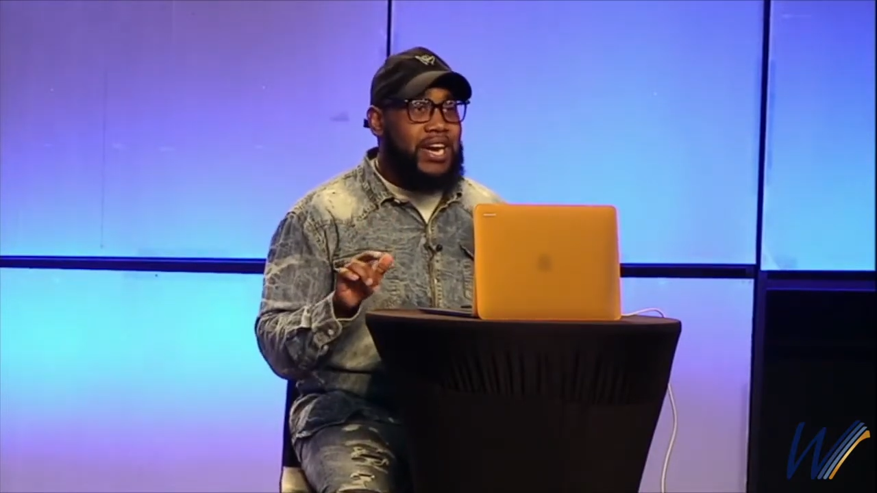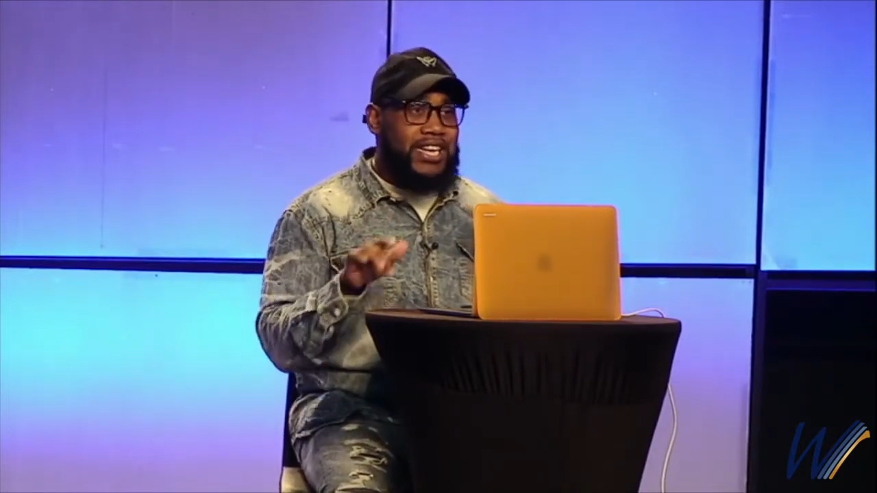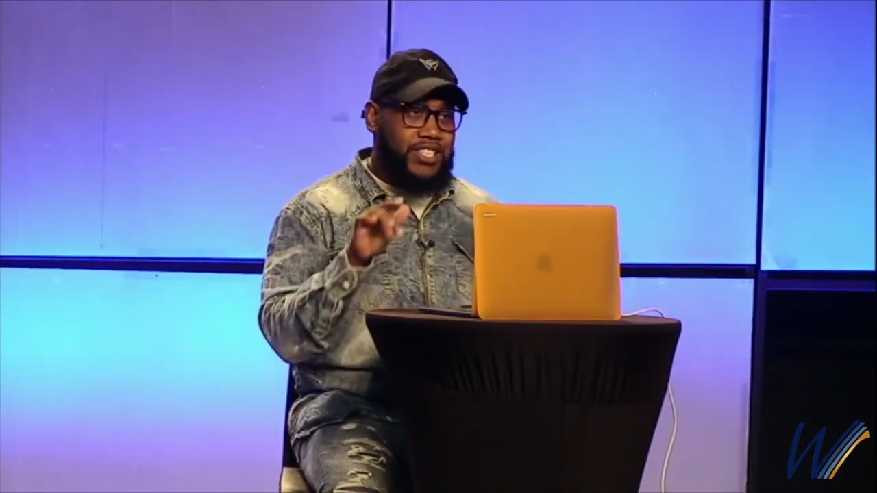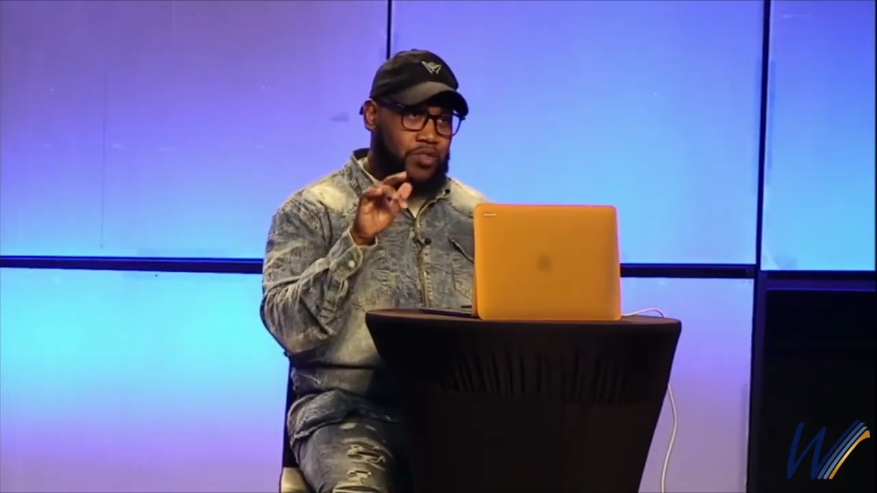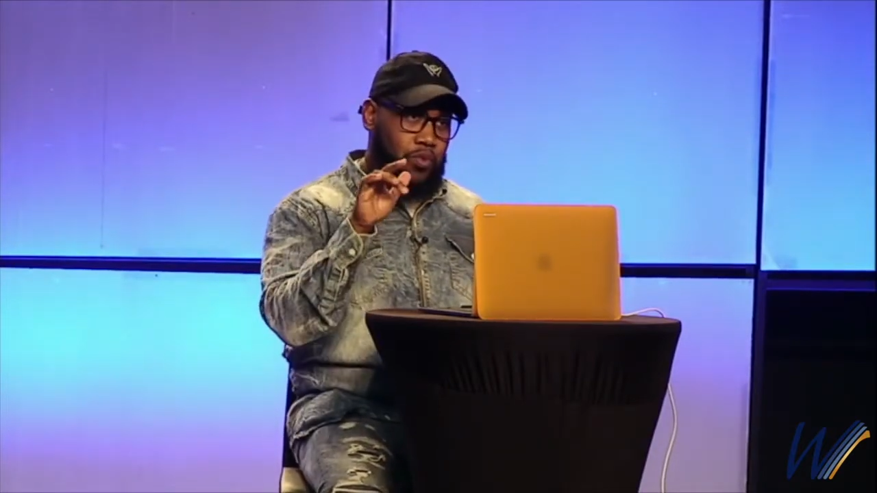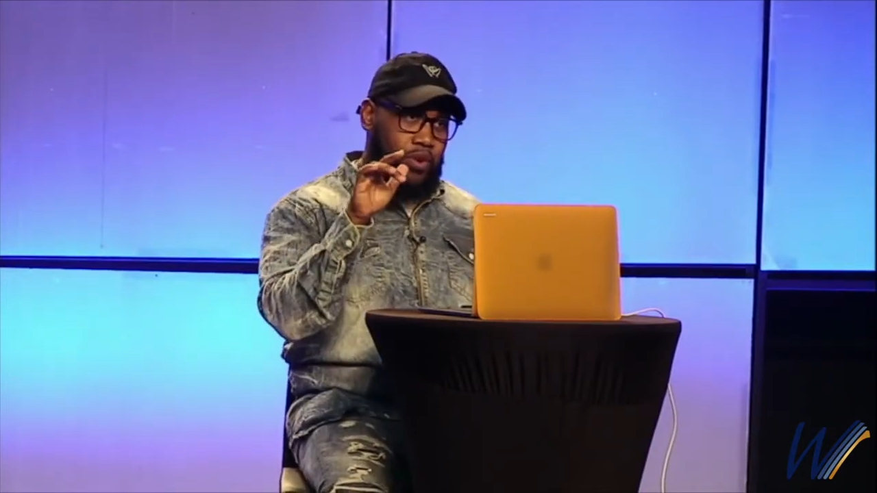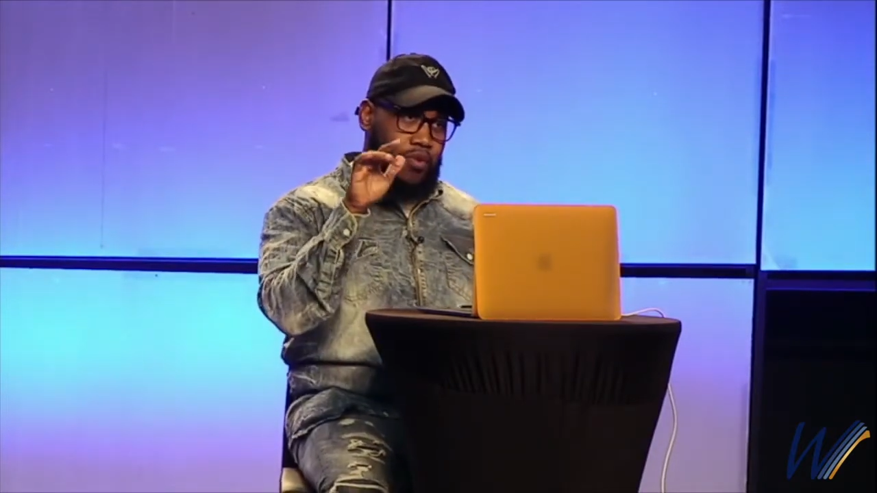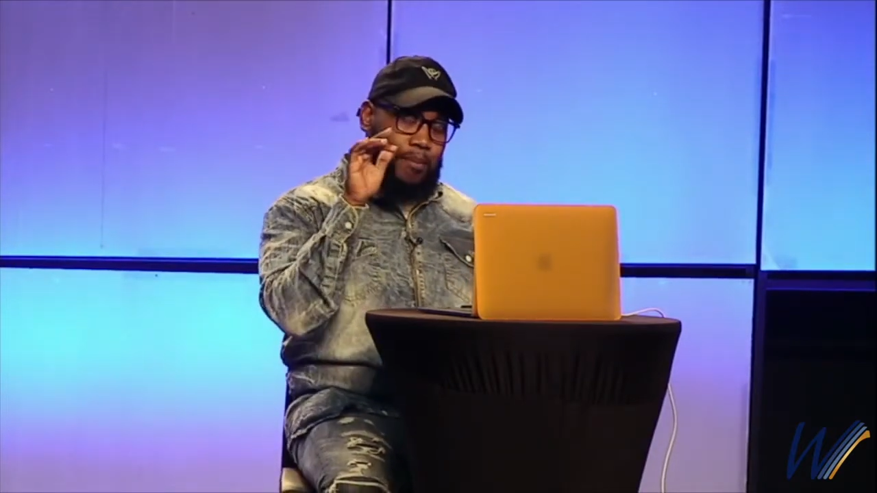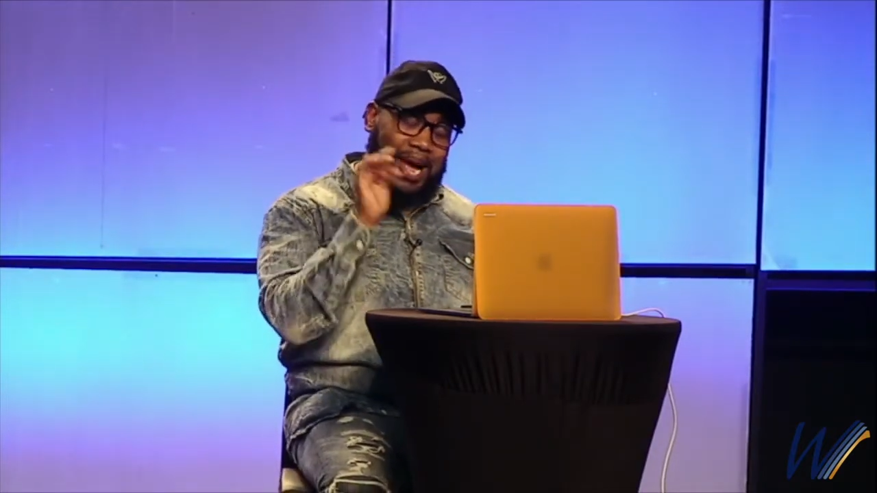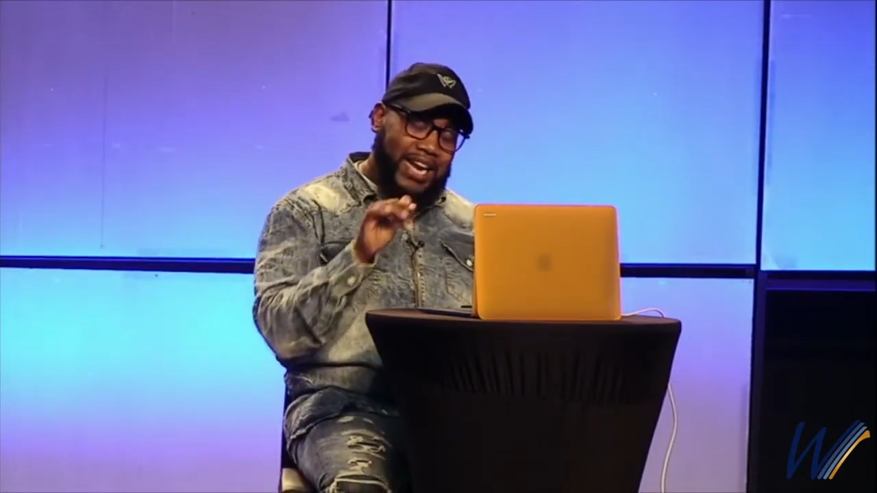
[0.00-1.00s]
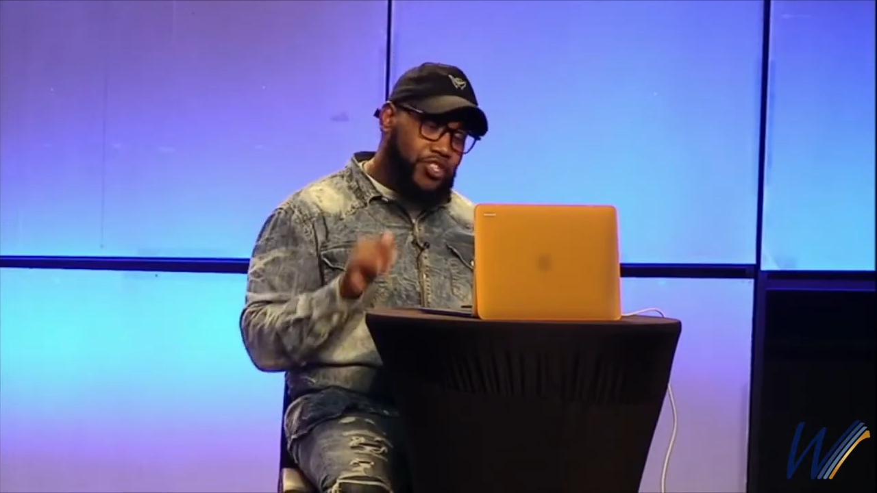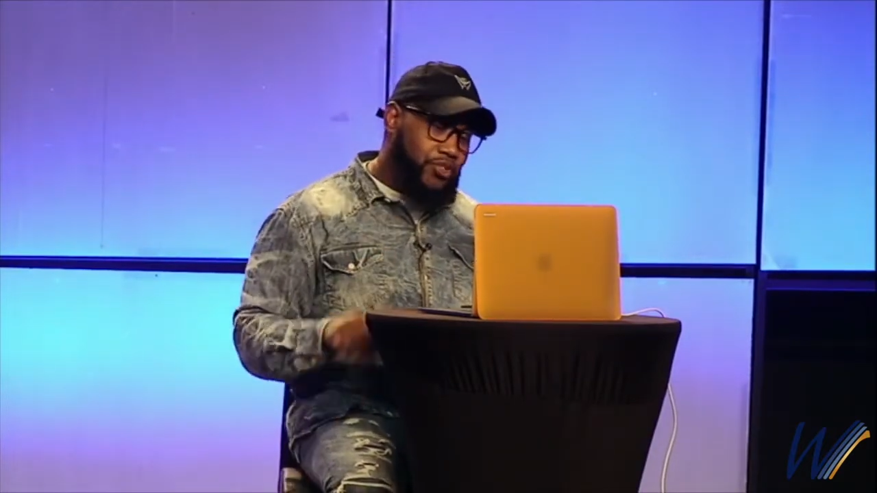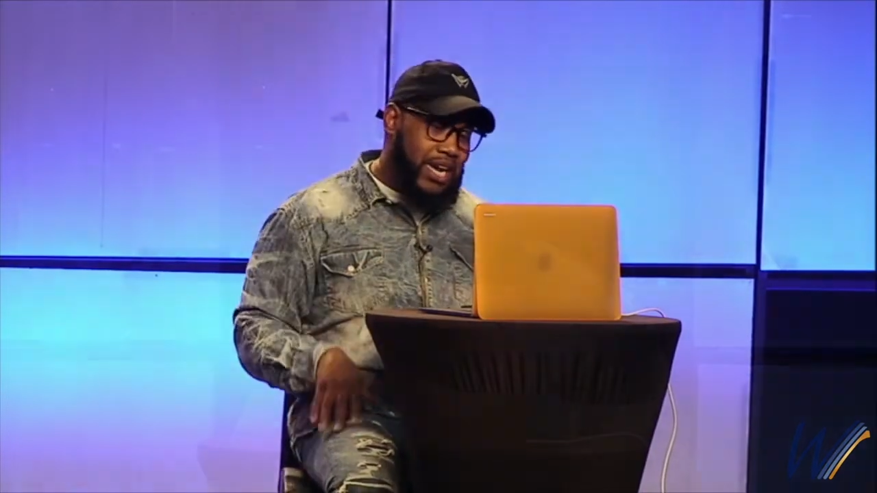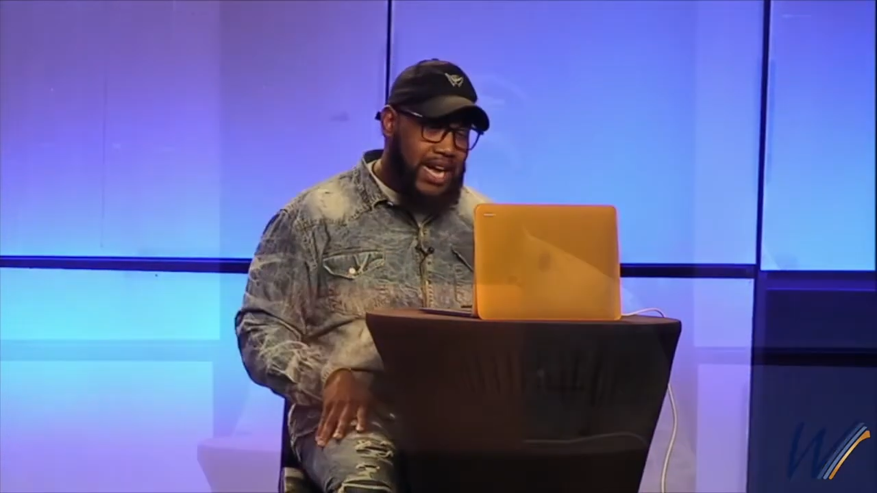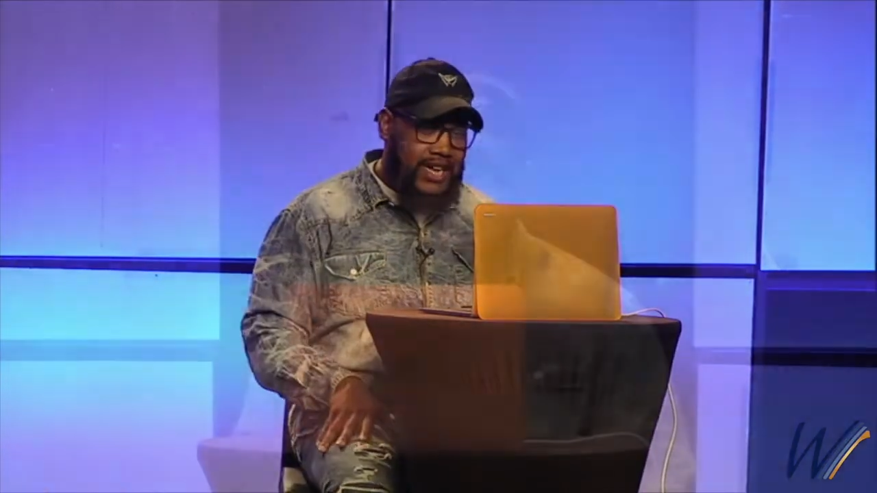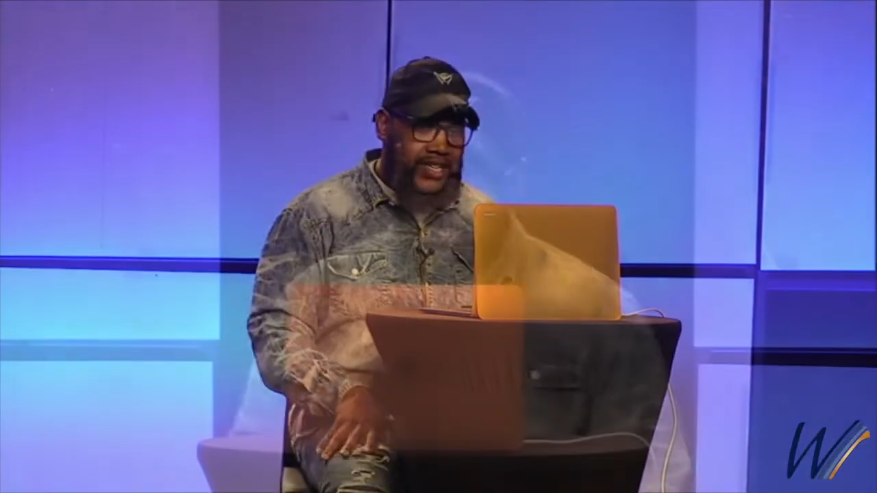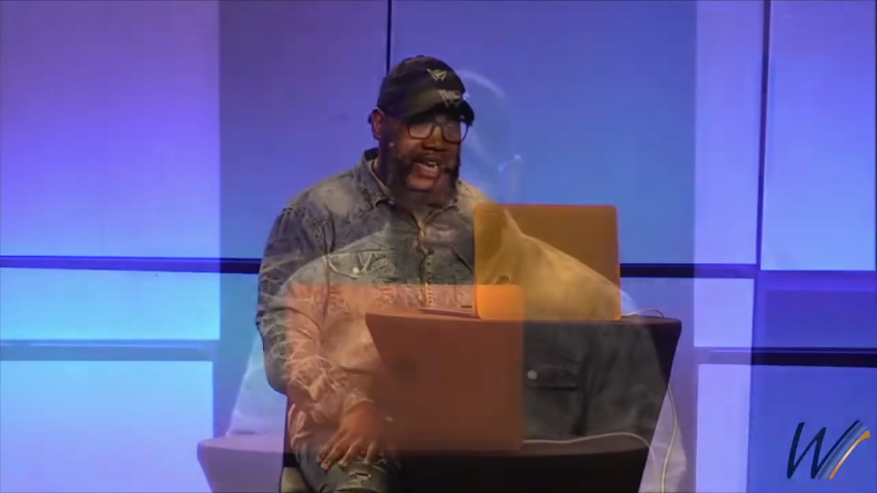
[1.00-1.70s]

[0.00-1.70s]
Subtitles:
I just want to remind you guys